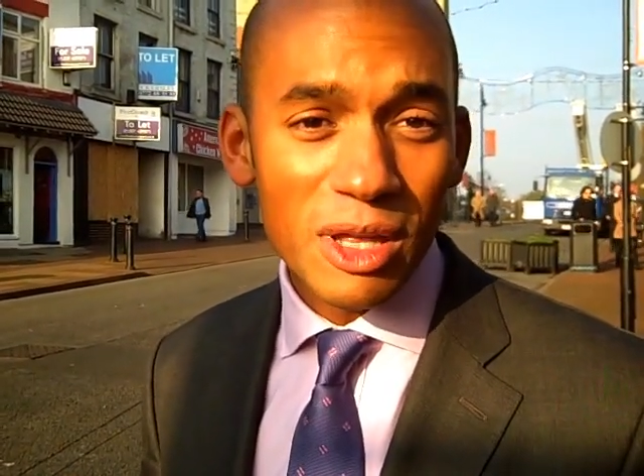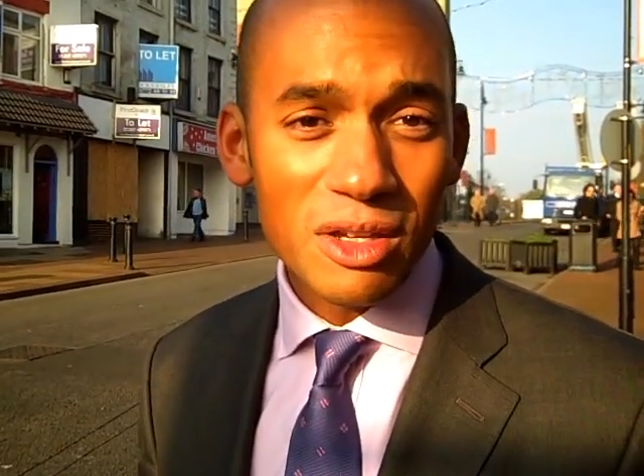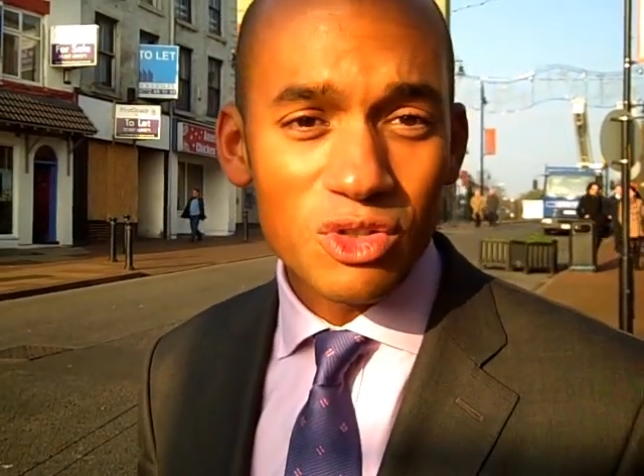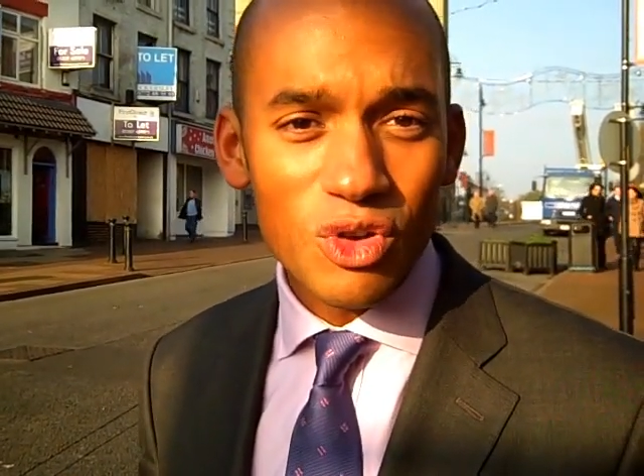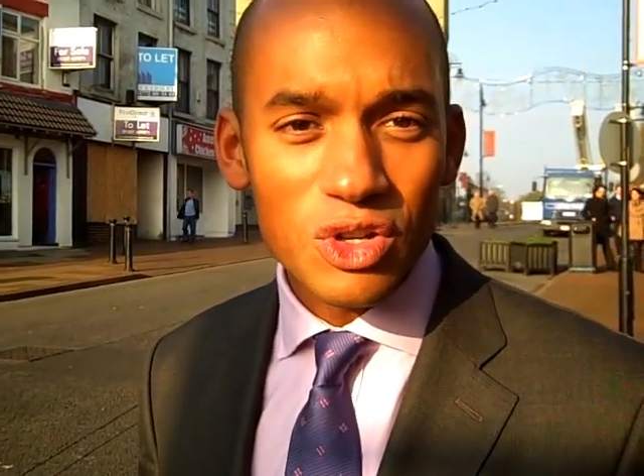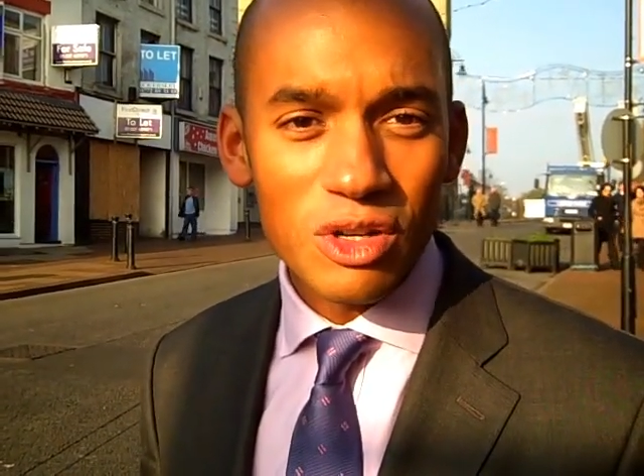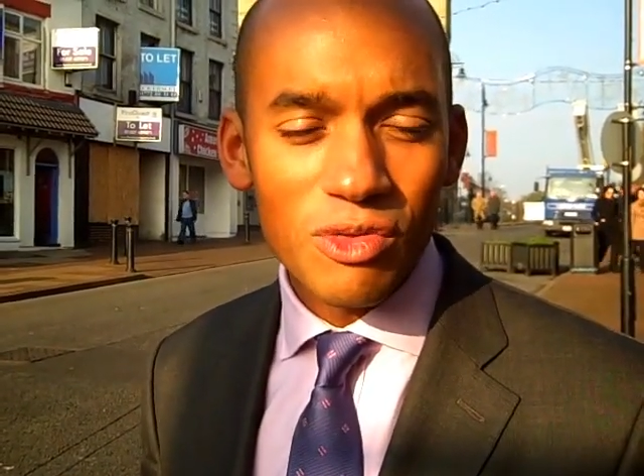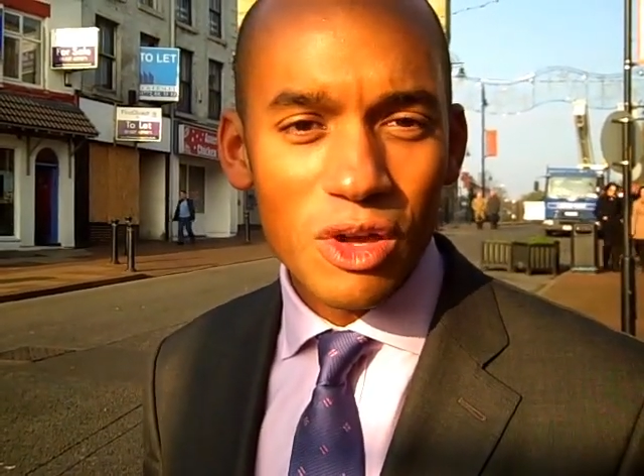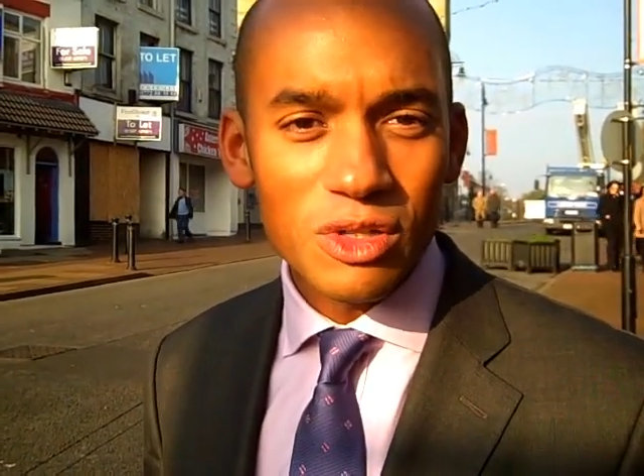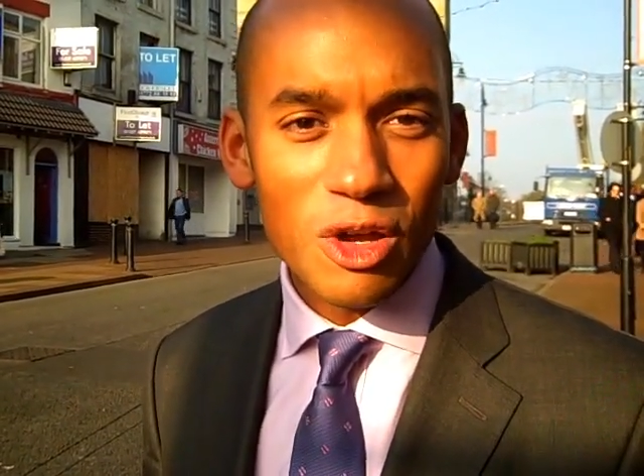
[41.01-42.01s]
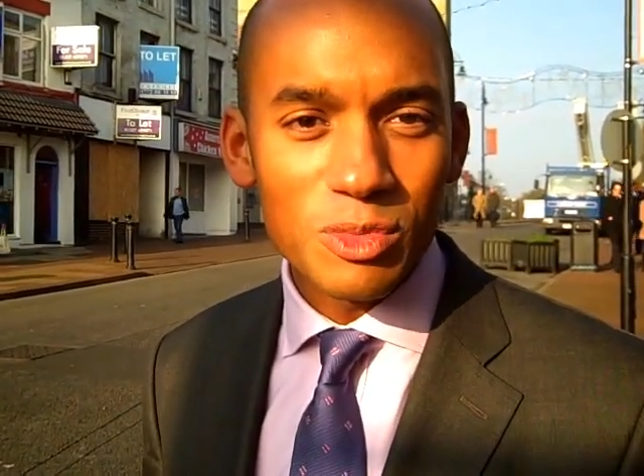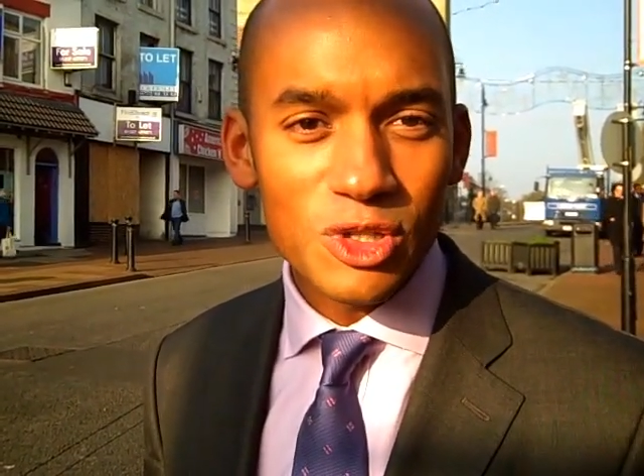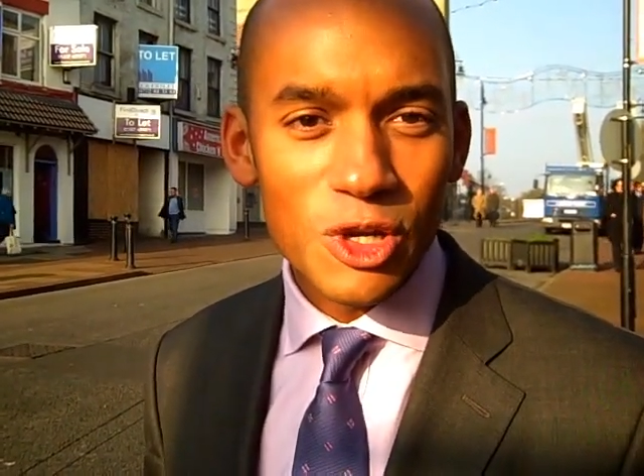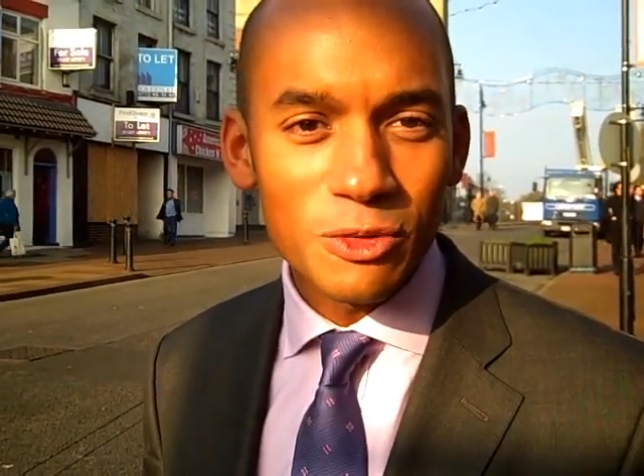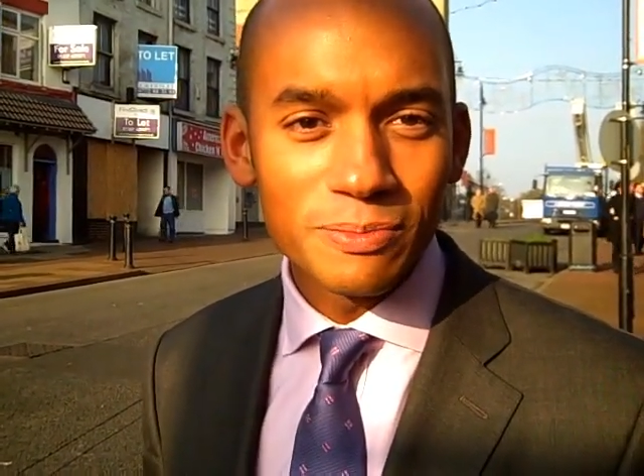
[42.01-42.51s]
by the construction of those
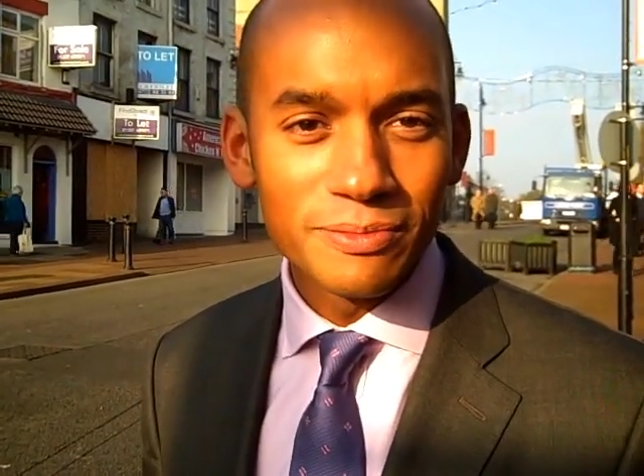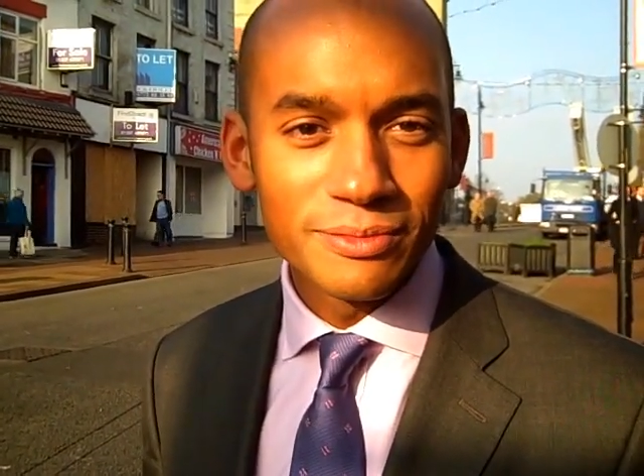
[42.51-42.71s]
homes too.